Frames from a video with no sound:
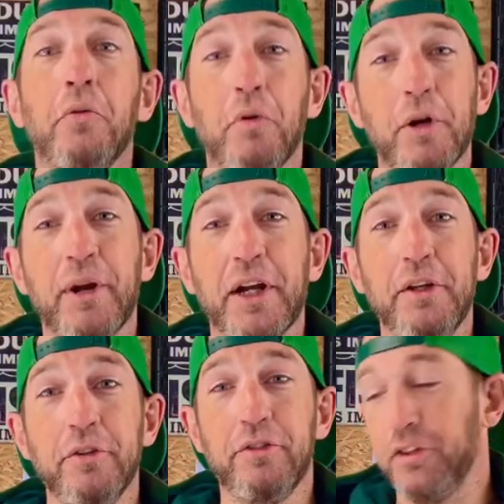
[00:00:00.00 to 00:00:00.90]
What am I going to
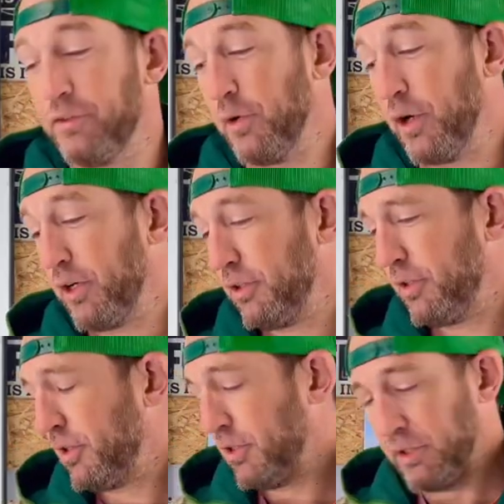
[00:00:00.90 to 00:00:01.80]
use these for?
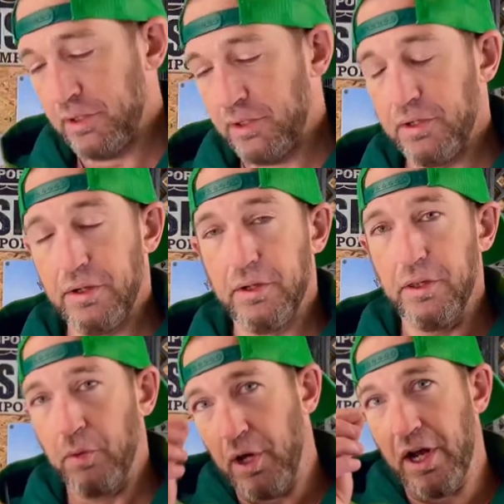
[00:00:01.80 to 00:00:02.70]

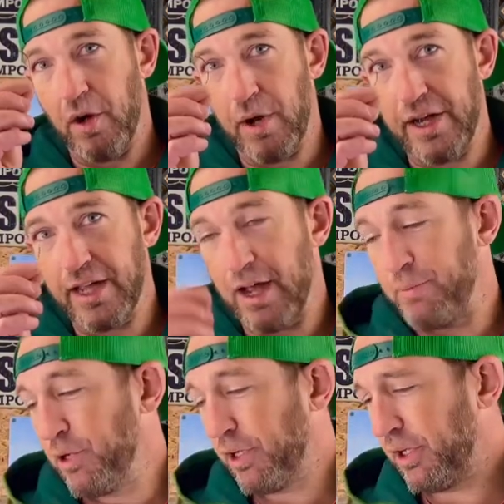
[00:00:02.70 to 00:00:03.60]
The 1/0 wide
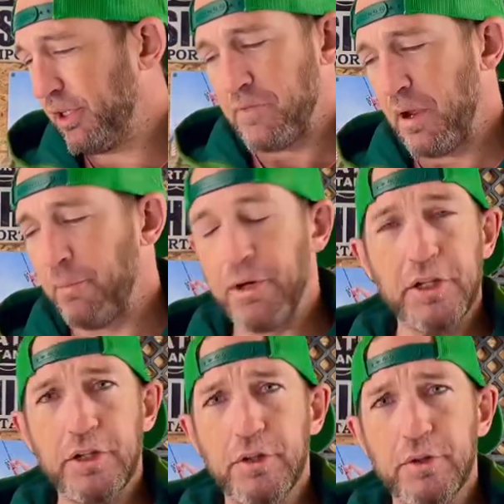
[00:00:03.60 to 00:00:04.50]
gap hook, I'm going to
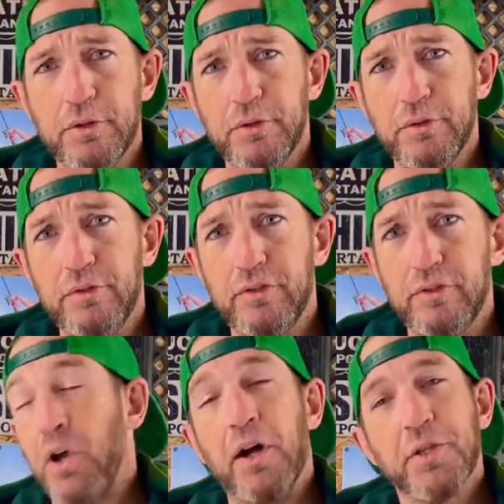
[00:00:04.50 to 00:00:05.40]

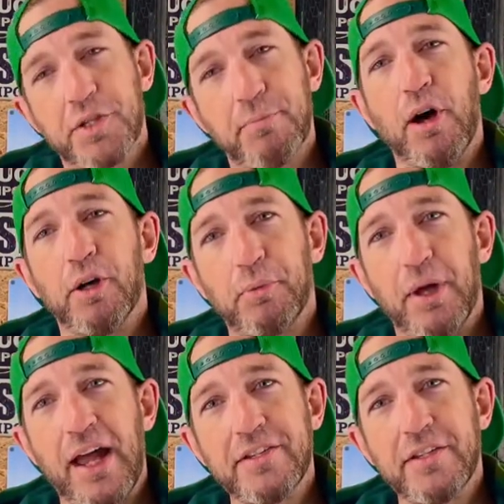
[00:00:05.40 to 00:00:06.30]
use on smaller
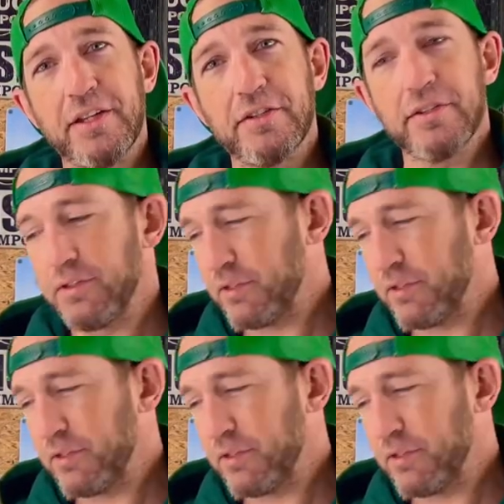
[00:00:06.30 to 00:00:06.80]
plastics,